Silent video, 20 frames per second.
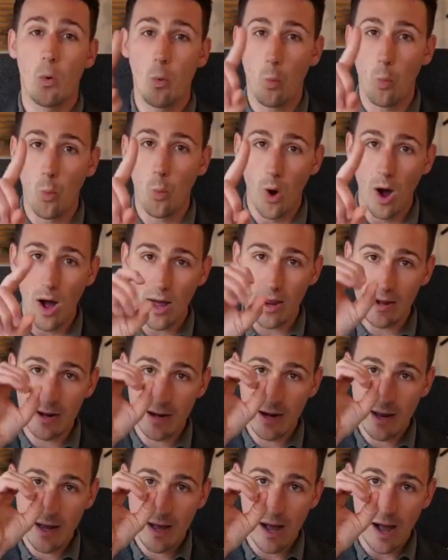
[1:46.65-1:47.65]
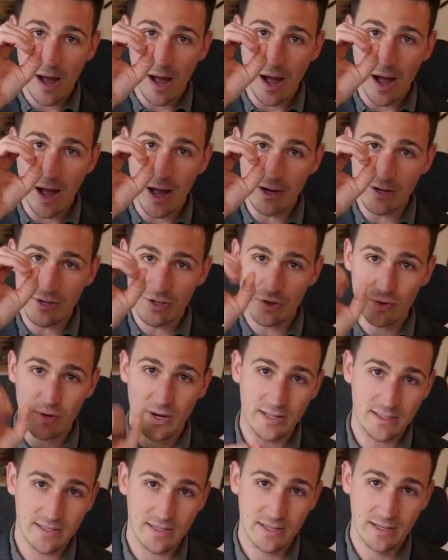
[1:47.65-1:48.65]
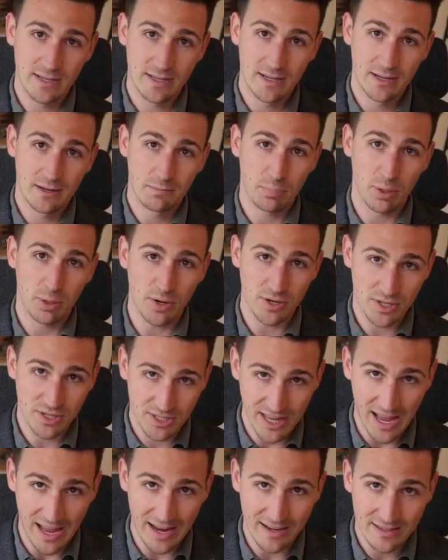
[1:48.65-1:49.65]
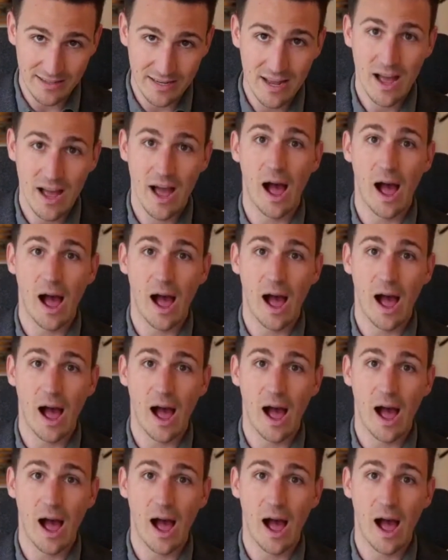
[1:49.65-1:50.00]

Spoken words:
100%